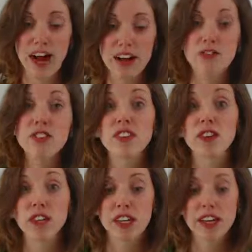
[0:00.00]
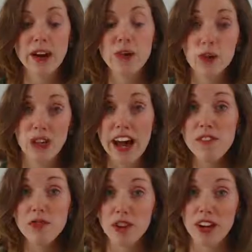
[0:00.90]
I physically could
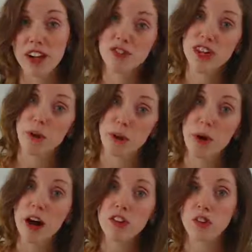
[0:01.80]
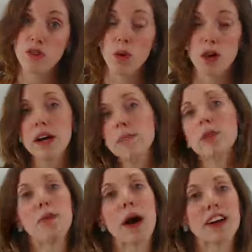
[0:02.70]
have $4, that would be +4,
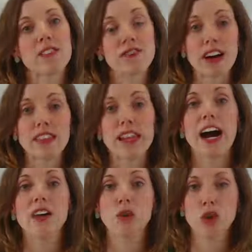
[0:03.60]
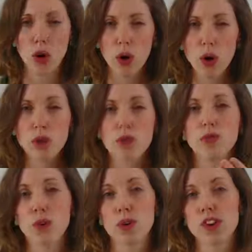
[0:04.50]
but the fact that I could owe you
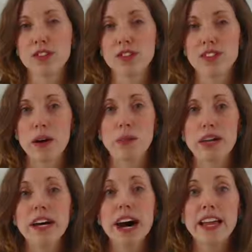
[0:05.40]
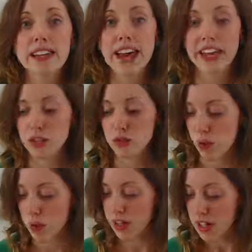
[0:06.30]
$4, that would be a
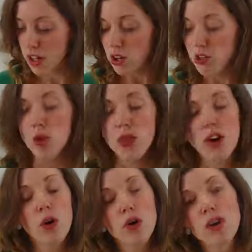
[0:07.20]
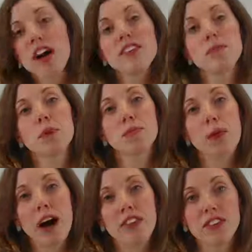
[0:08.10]
-4. So the concept of
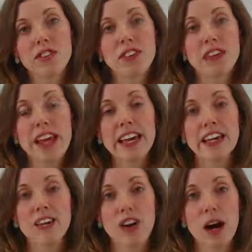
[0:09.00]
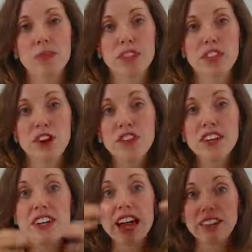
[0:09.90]
positive and negative comes in on
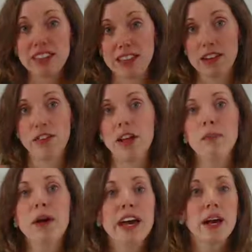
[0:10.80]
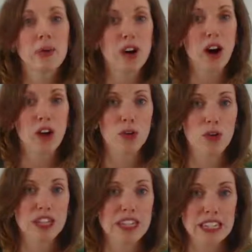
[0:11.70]
the next level up, and we call
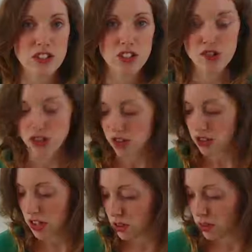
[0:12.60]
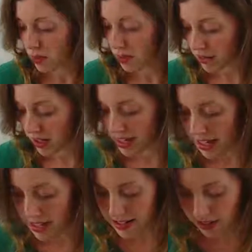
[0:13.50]
those integers. So I'm going to write
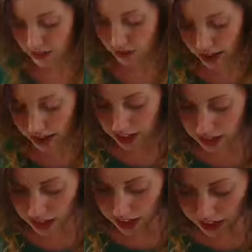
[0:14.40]
that down for us.